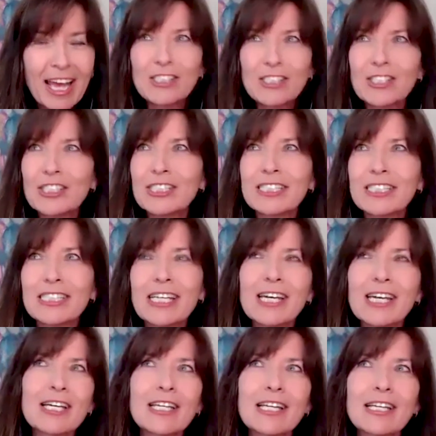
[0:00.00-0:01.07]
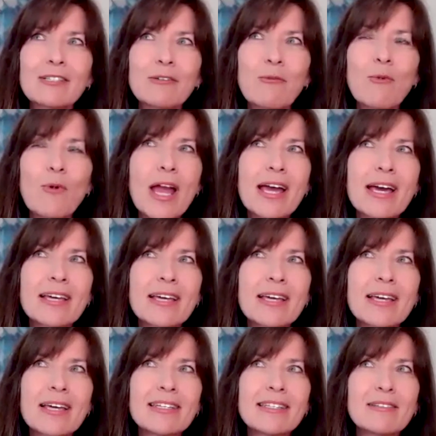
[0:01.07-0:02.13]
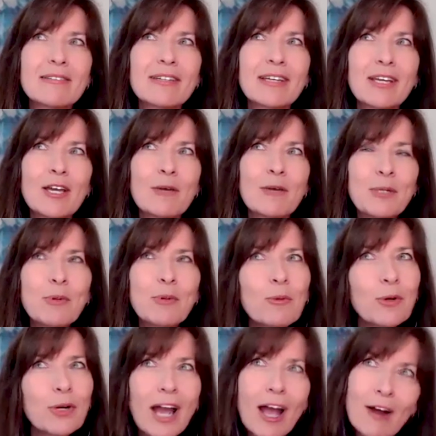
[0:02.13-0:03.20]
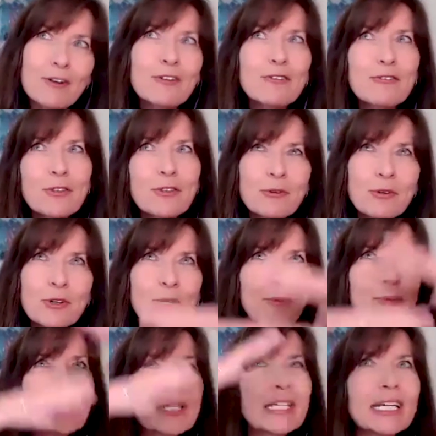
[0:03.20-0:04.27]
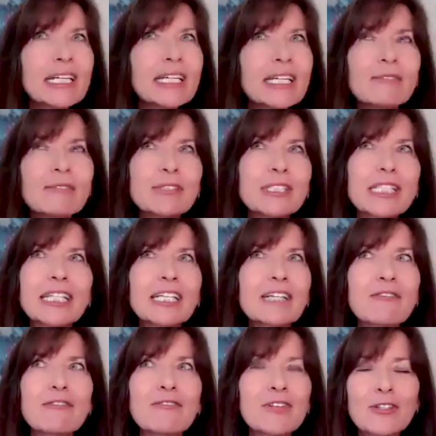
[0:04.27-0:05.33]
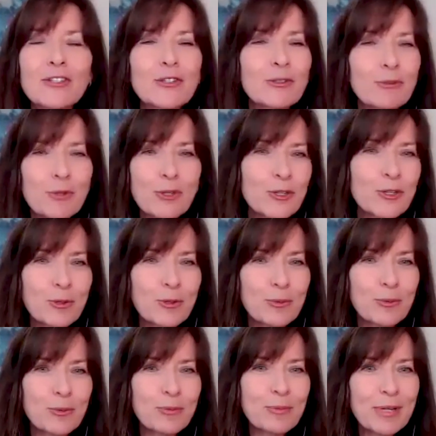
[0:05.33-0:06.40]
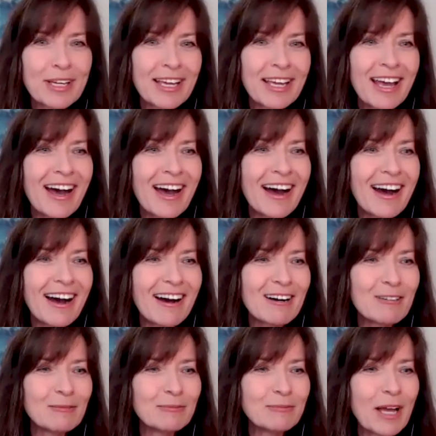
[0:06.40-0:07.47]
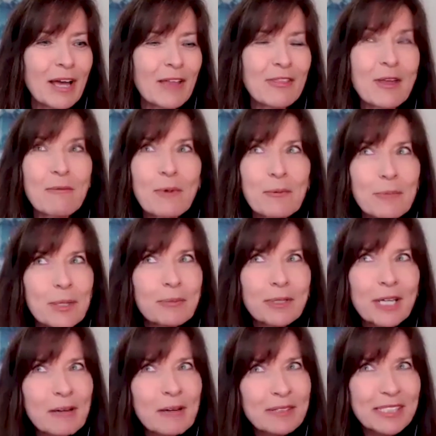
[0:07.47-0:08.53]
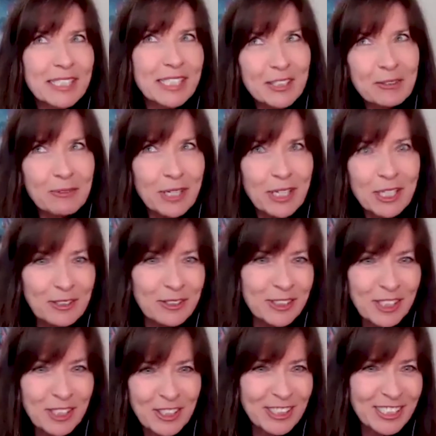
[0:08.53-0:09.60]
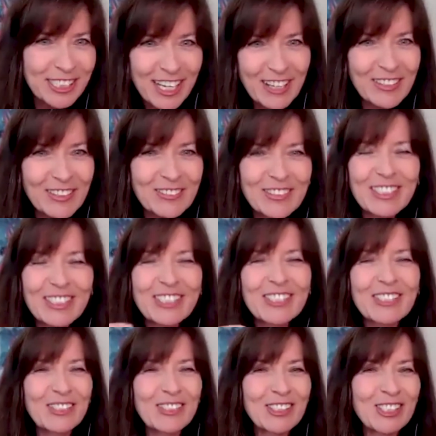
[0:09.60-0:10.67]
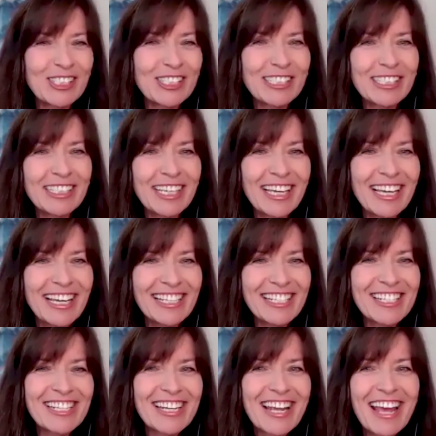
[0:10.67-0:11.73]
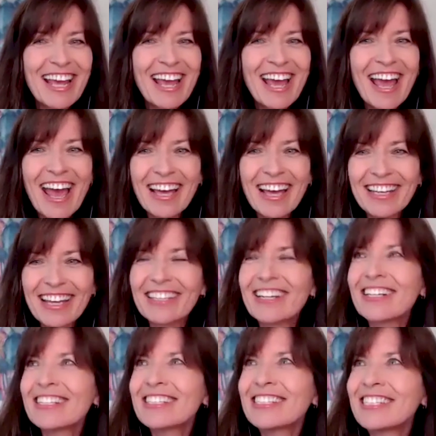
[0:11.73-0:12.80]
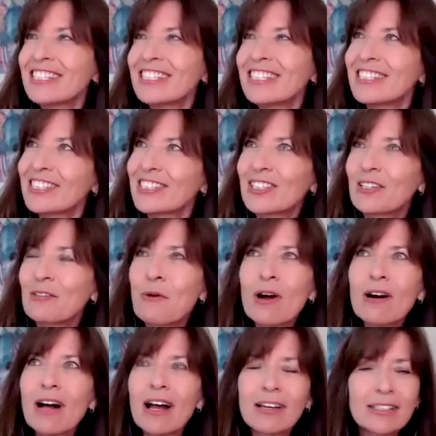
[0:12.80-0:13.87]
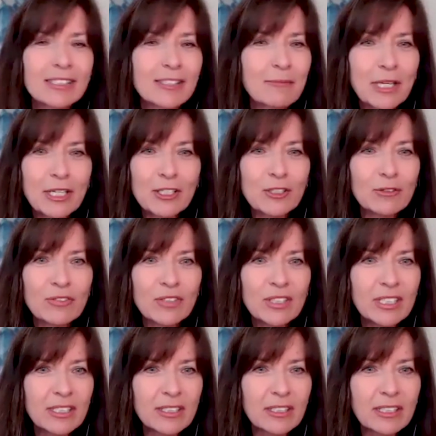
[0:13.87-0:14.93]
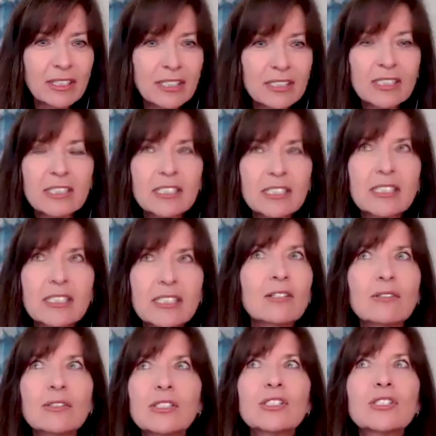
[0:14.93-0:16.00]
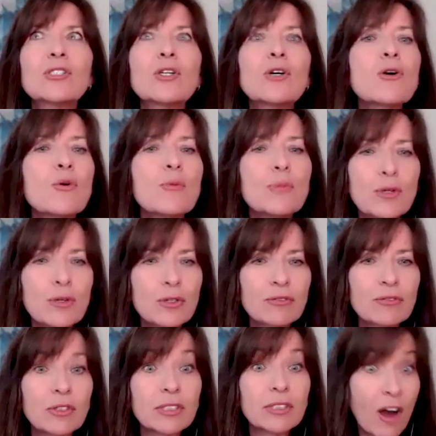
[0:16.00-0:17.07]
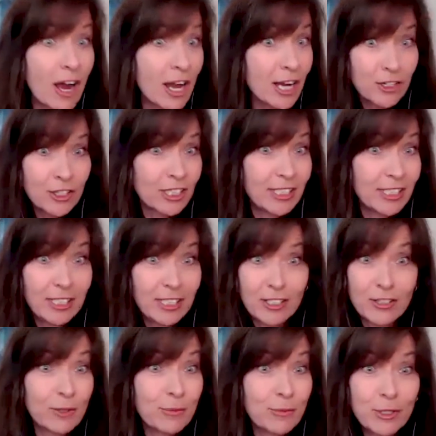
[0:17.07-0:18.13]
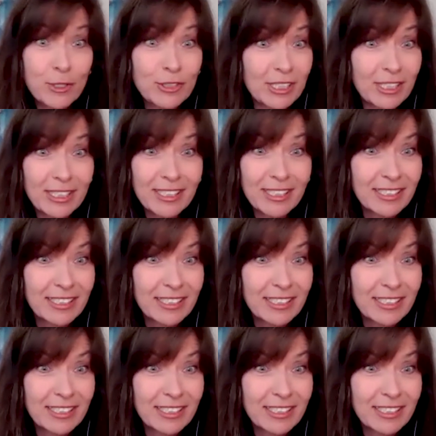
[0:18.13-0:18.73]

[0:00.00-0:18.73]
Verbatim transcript: And she said when people were out of the room, it like it was like it filled the room. Um, and then when people came, it was like the radio turned down a bit so she could engage and and I said to her, "Well, how does it make you feel?" And she said, "Oh, it's so beautiful." Now I couldn't hear the music.